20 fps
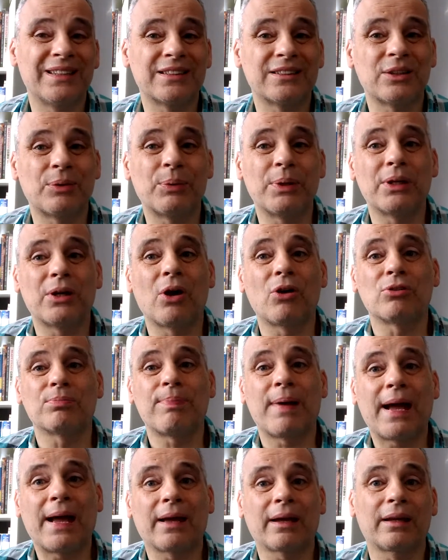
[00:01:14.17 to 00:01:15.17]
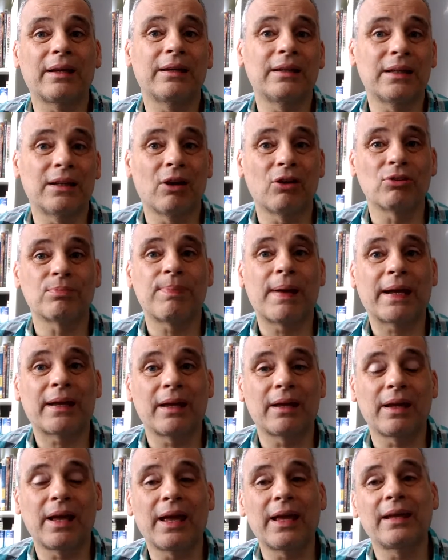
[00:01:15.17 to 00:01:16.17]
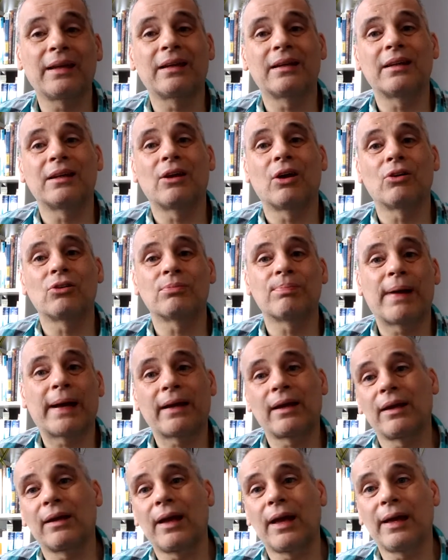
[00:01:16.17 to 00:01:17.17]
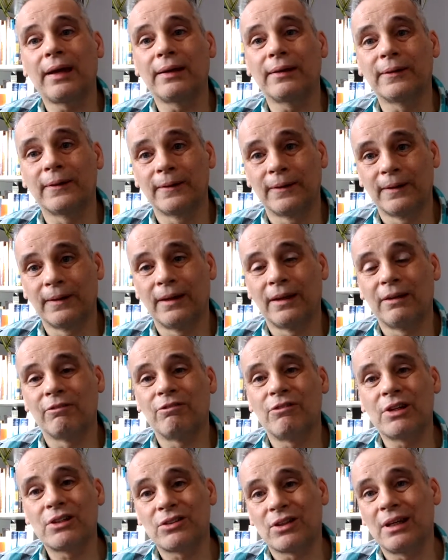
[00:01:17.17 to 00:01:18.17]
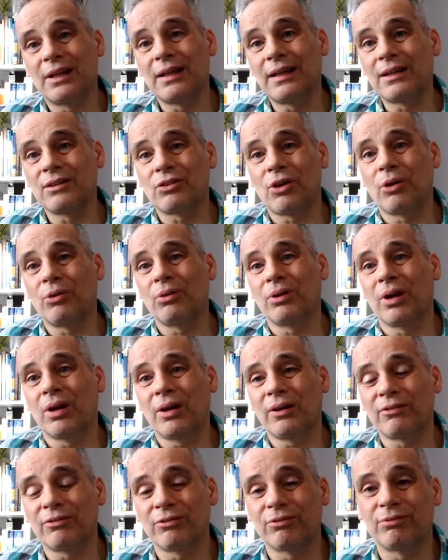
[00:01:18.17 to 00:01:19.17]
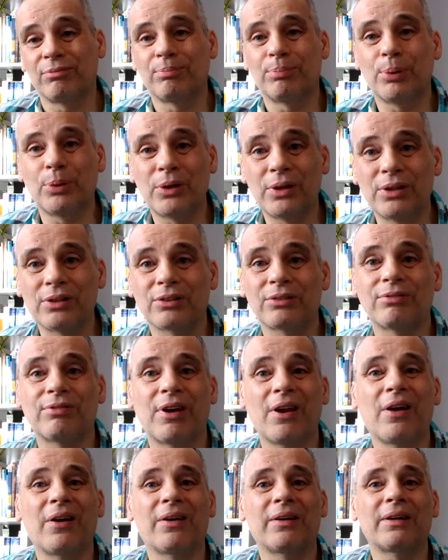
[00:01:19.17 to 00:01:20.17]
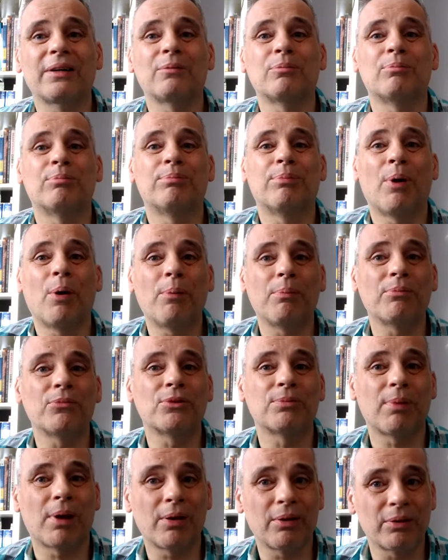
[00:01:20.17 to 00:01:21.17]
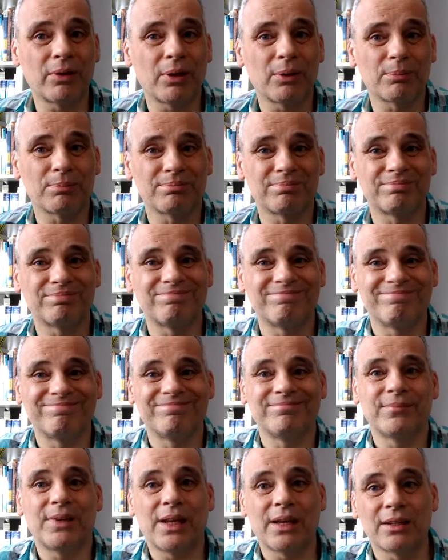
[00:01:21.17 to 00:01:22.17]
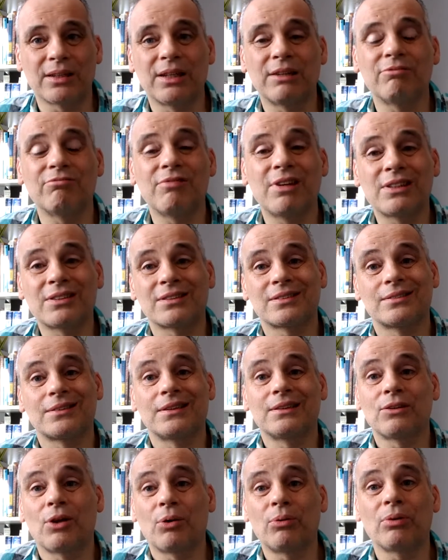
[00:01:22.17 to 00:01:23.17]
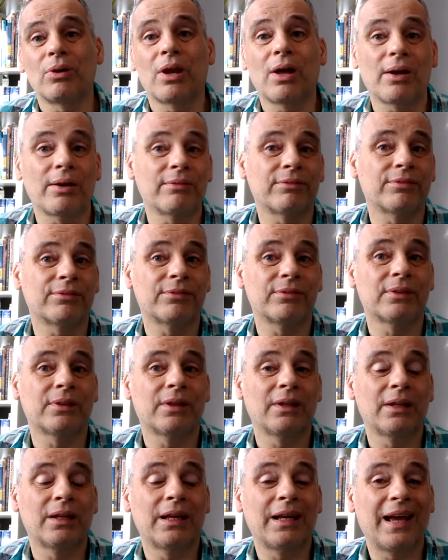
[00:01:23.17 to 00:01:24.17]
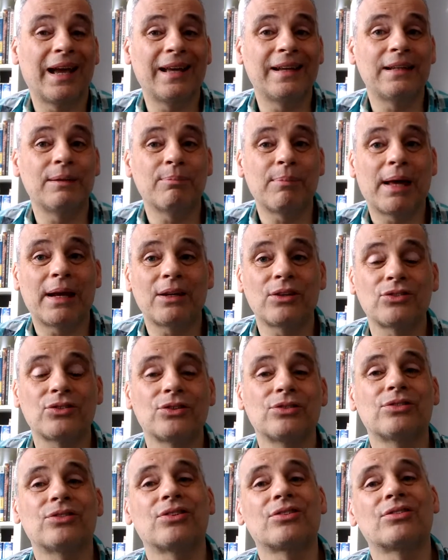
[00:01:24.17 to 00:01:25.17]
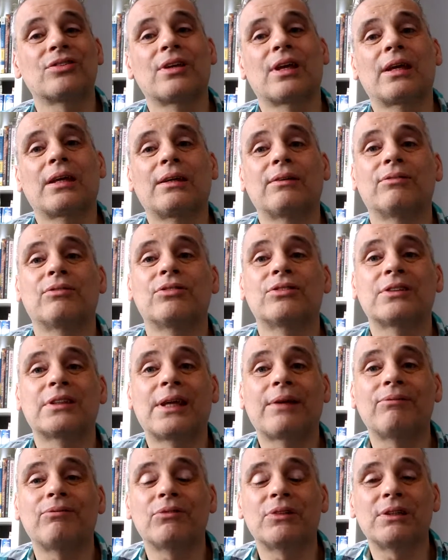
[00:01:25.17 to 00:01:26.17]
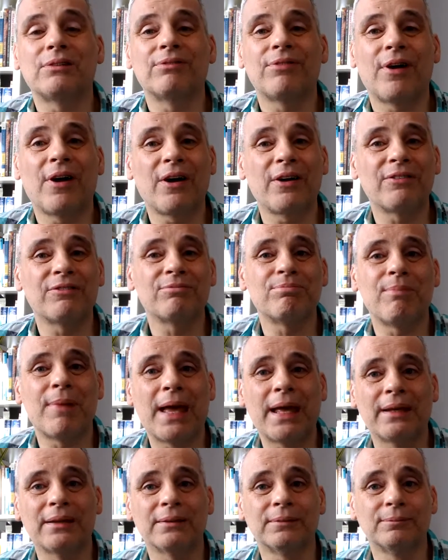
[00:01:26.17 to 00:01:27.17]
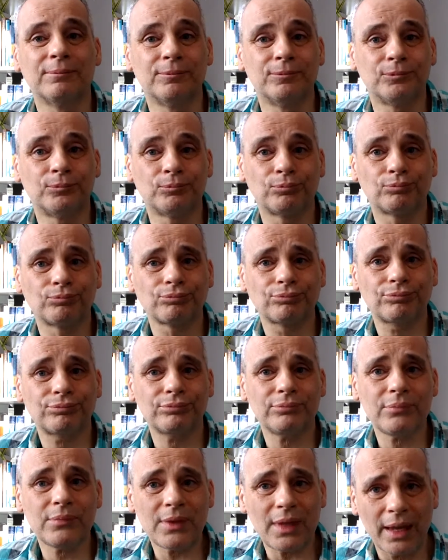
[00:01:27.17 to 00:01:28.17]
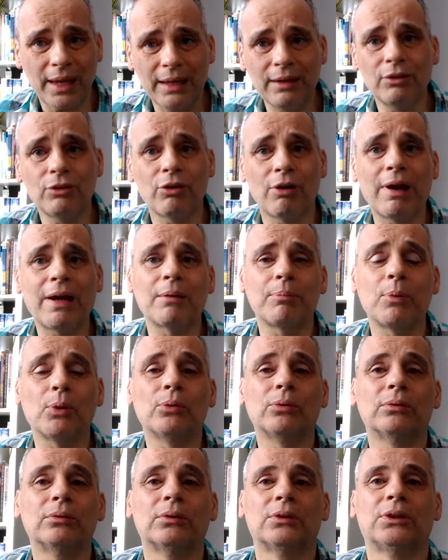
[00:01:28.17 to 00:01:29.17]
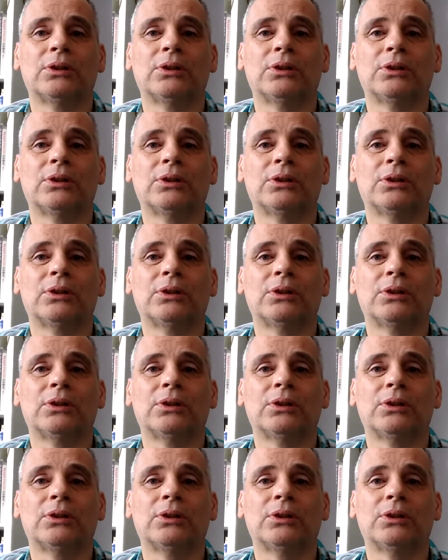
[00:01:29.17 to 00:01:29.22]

So he goes back and he goes back again and he goes back again, risking his own life, bullets flying, bombs blown up. Yeah, he risks his own life and he manages to save 75 men. Incredible.